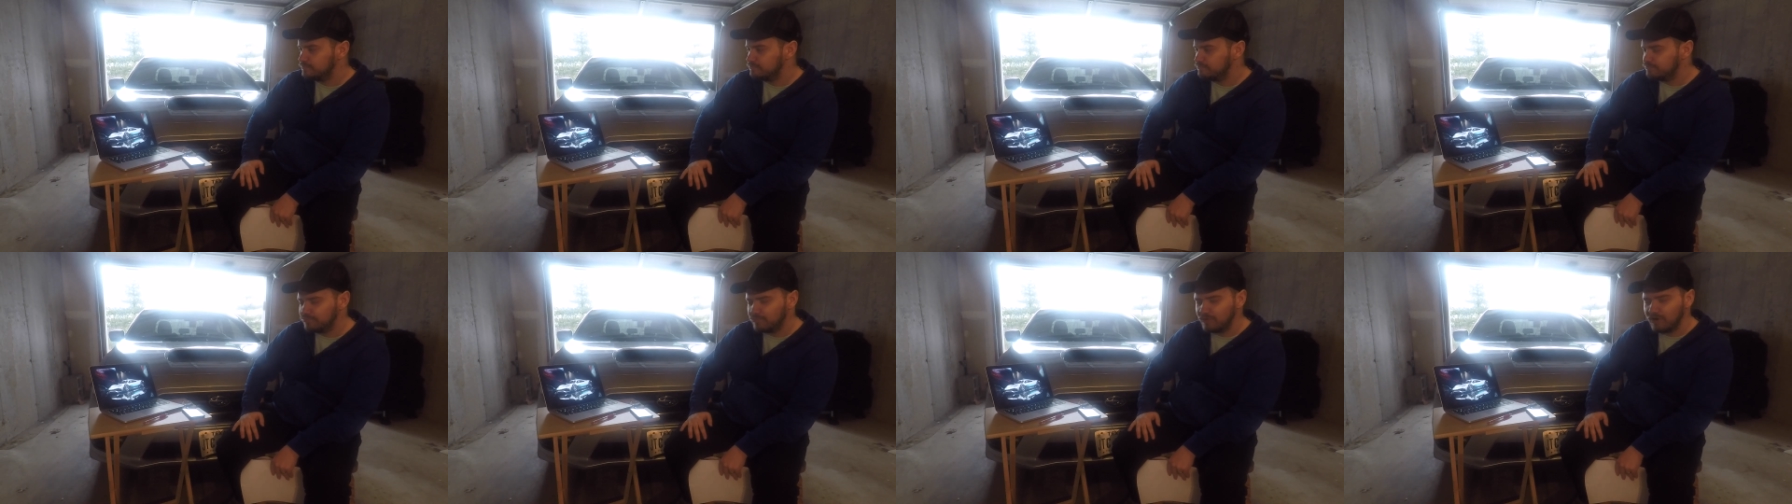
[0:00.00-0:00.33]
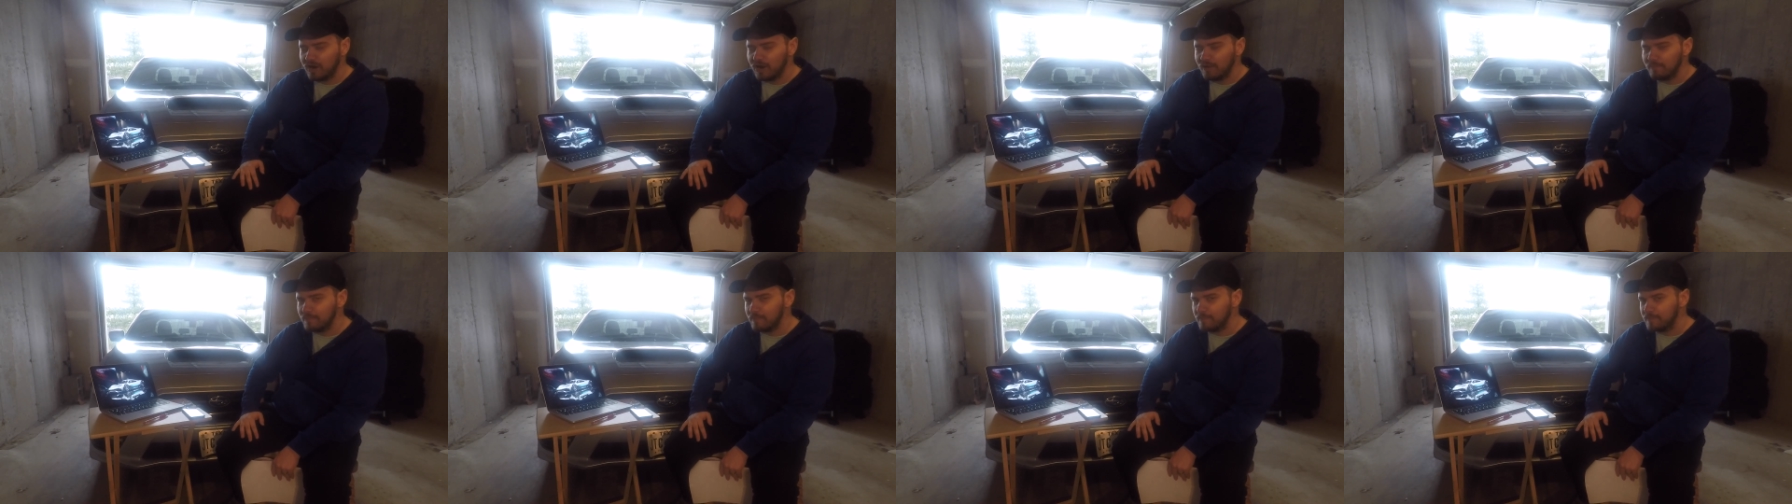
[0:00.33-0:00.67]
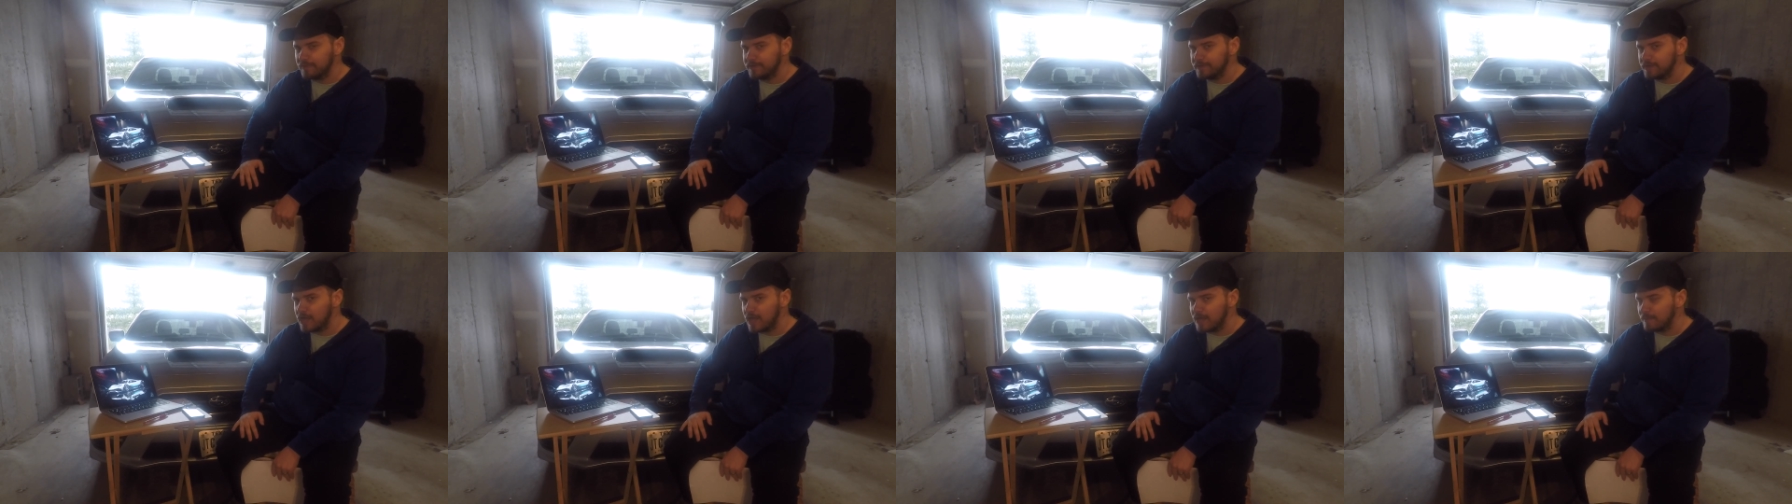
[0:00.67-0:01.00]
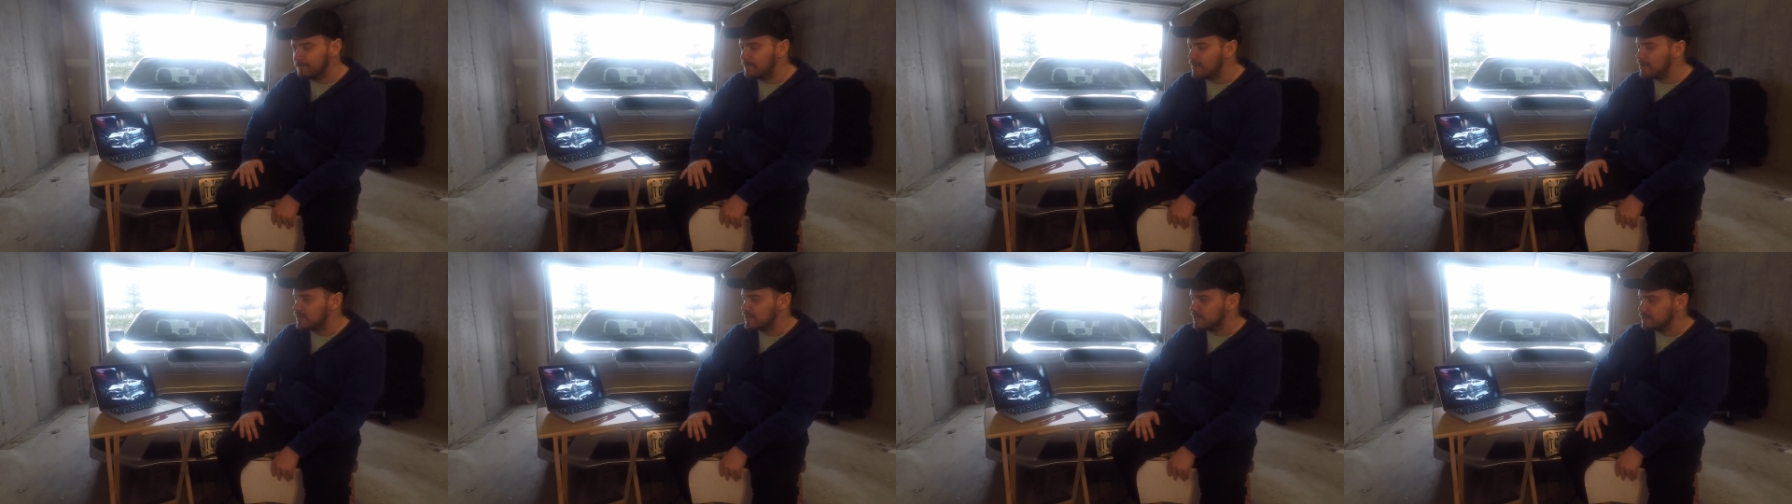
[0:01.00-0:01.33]
Probably not
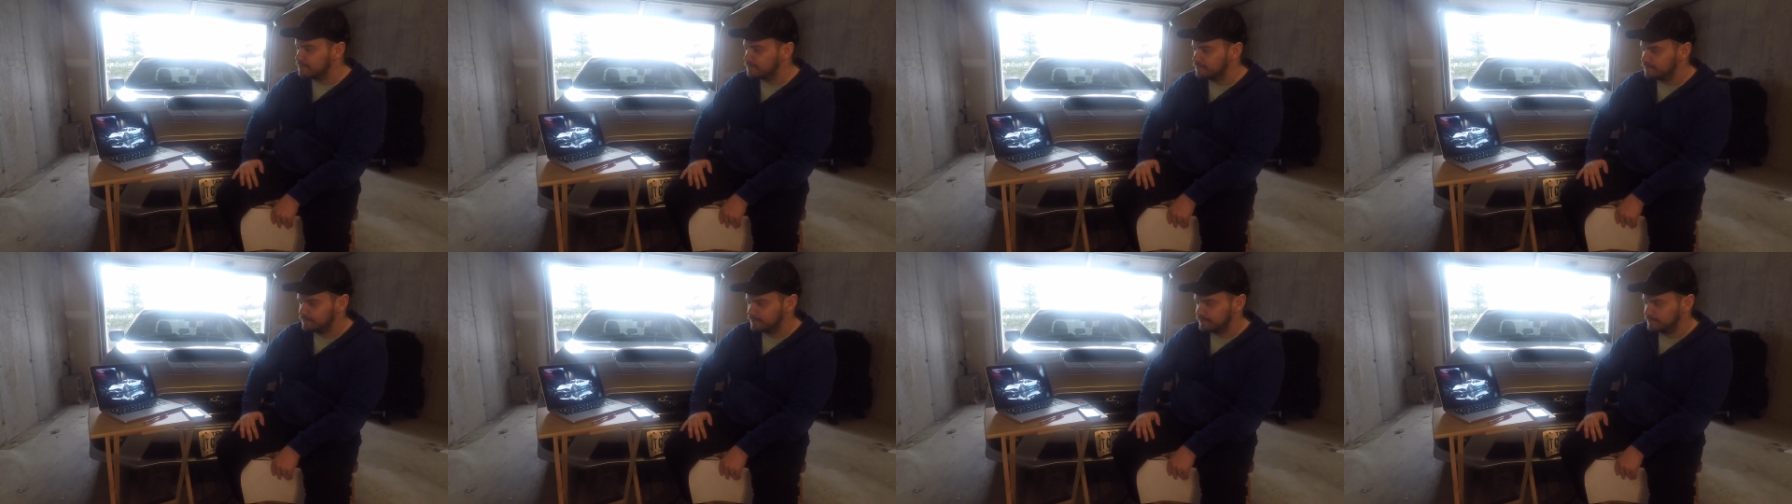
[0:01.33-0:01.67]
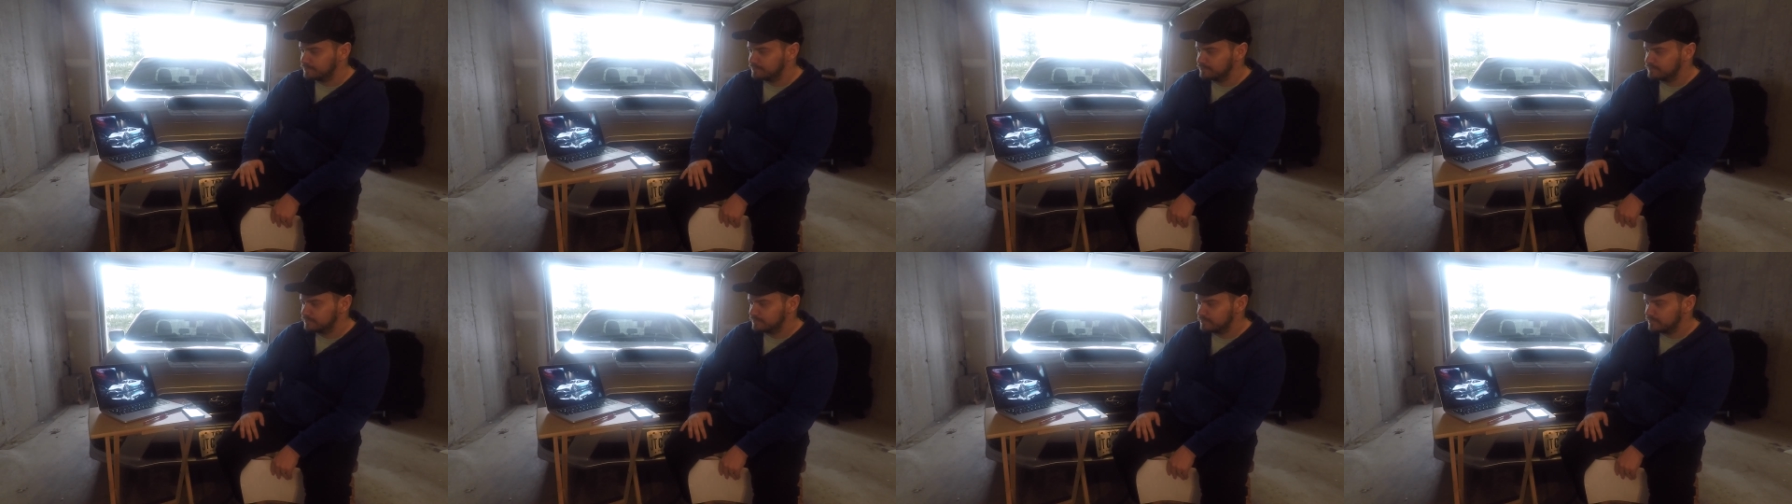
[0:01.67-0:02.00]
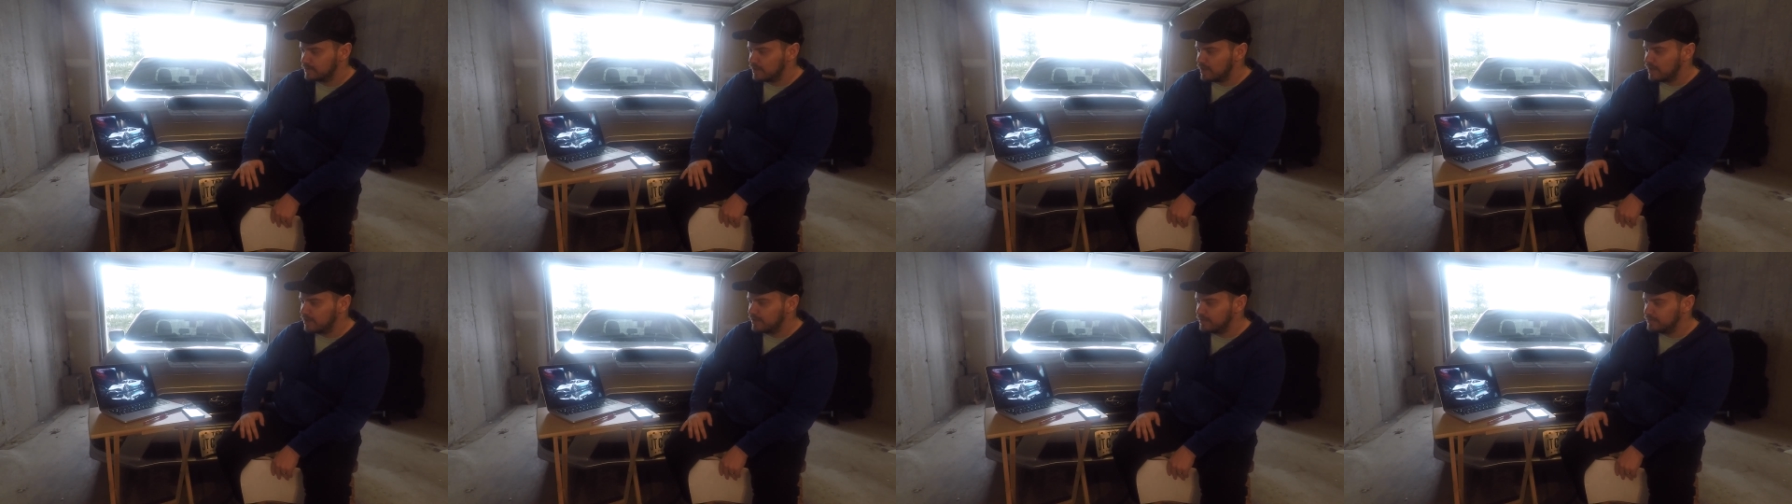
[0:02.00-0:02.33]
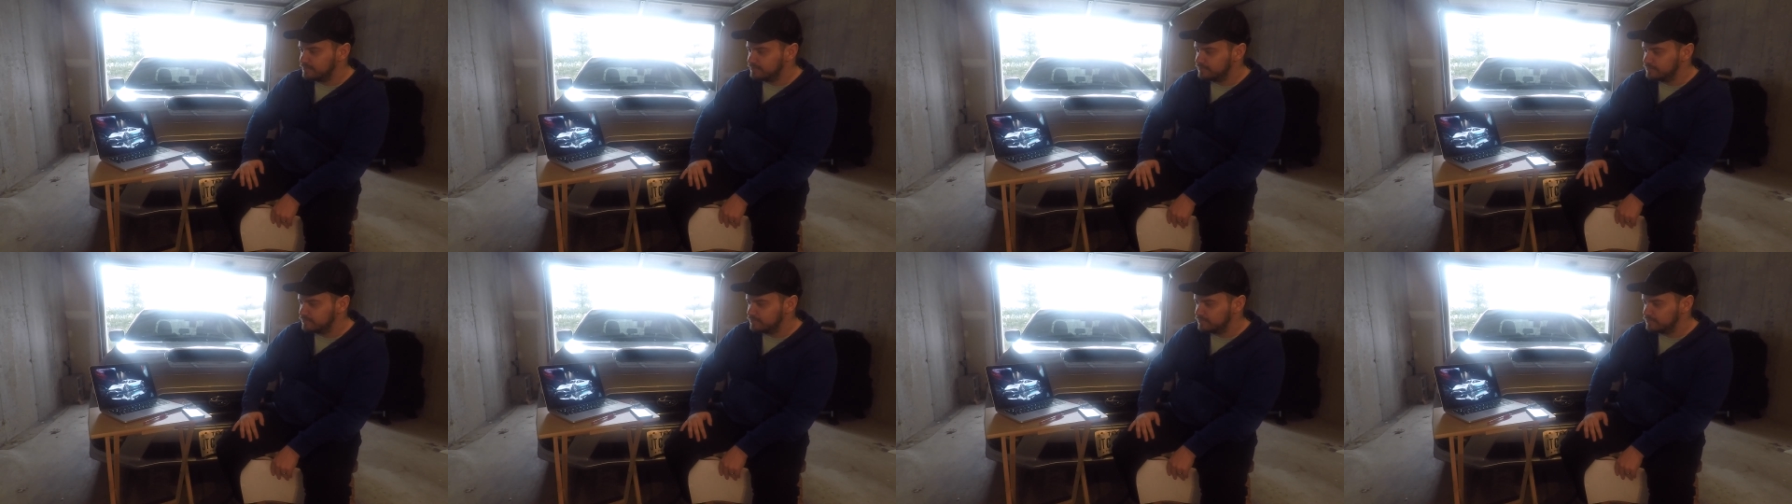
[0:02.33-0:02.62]
many. I